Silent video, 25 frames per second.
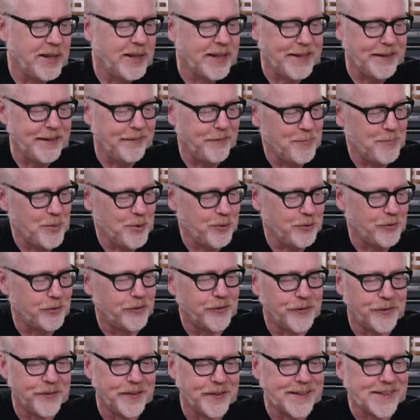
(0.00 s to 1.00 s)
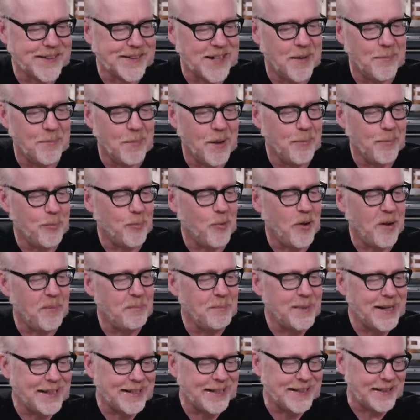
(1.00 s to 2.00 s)
negative emotions that come up while
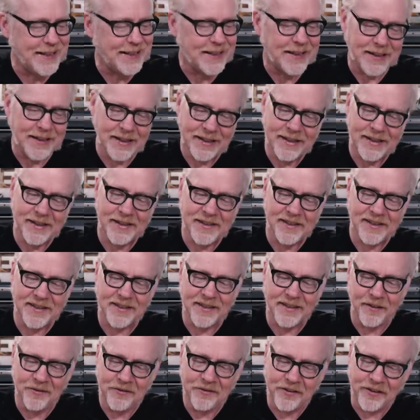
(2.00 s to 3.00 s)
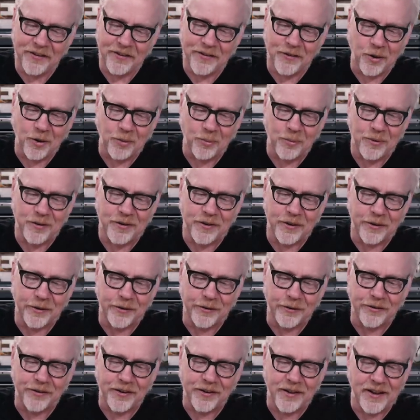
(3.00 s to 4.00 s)
making. And I'd love to start with
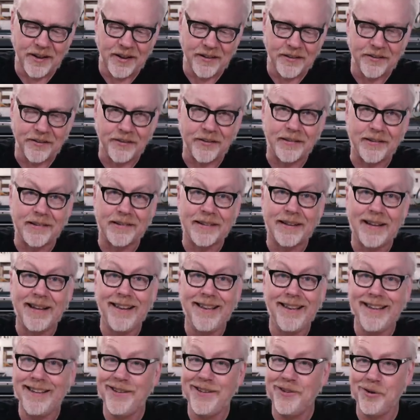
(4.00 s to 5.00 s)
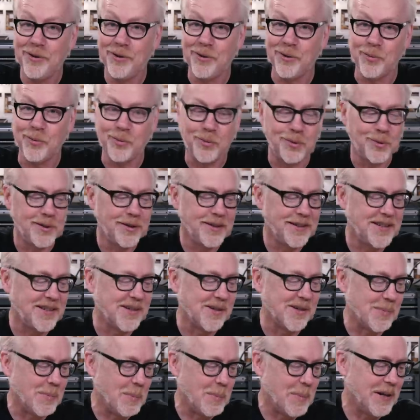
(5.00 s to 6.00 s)
those because they do
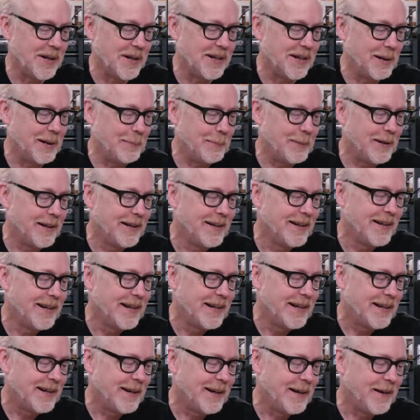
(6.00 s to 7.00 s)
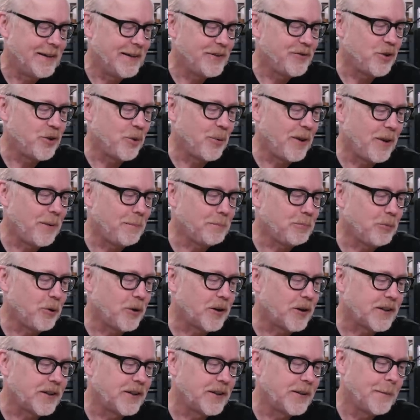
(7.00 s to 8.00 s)
come up. Uh, Joelle
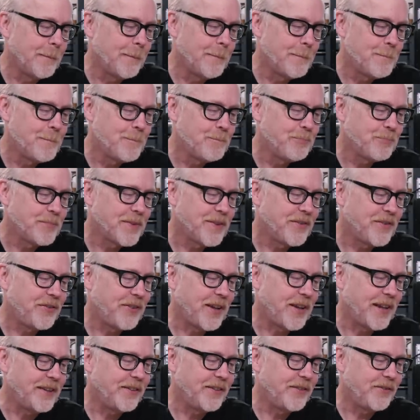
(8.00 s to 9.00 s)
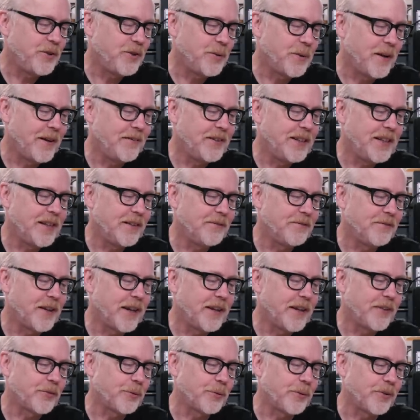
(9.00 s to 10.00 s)
Brooke says Do you have any
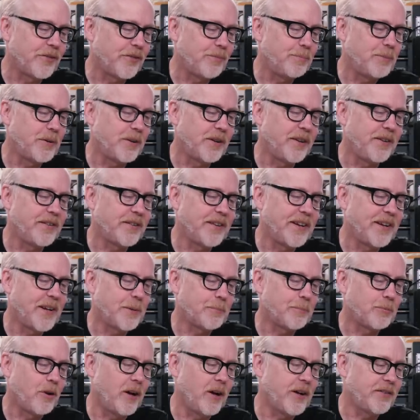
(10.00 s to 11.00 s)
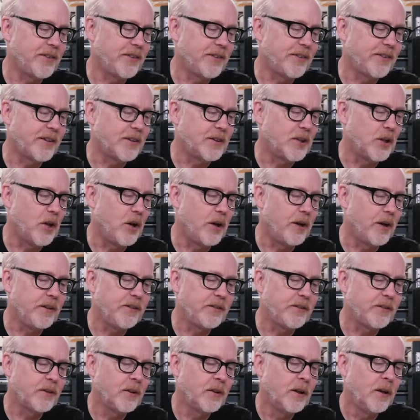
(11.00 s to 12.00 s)
advice or experience on how to process the
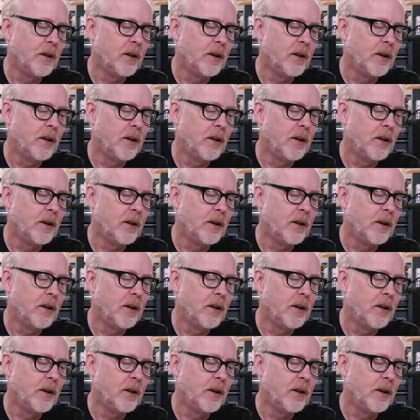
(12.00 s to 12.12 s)
loss